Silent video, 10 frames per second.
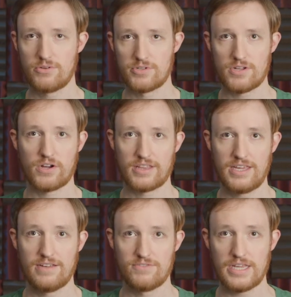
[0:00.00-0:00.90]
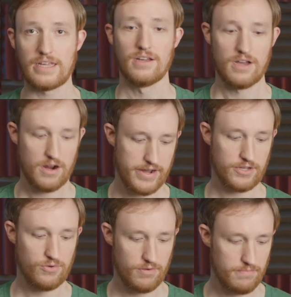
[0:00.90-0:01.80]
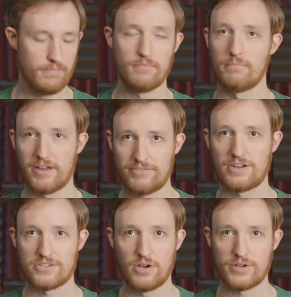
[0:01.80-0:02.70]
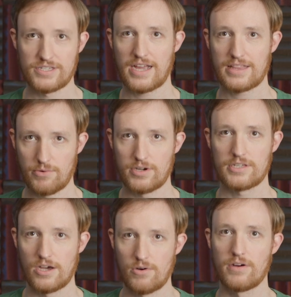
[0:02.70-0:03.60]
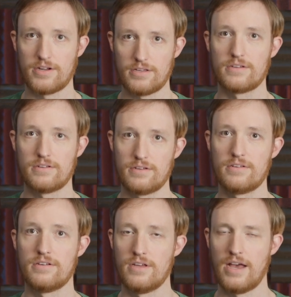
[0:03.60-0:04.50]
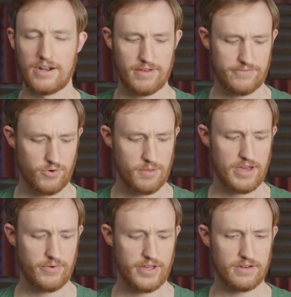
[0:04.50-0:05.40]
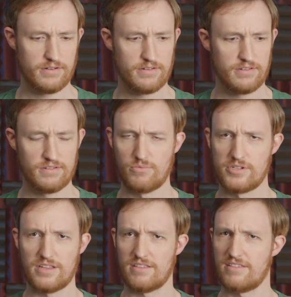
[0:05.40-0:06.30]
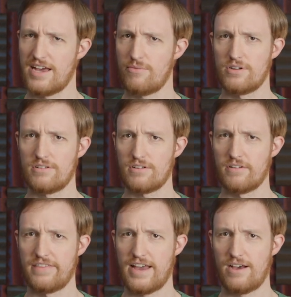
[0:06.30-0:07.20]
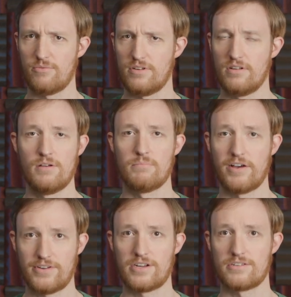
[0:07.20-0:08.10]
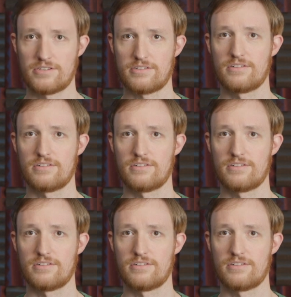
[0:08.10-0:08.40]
do a song in the key of D. All right, cool. My fingers know exactly where to go already. I don't have to worry about, wait, was it that one or that one? My fingers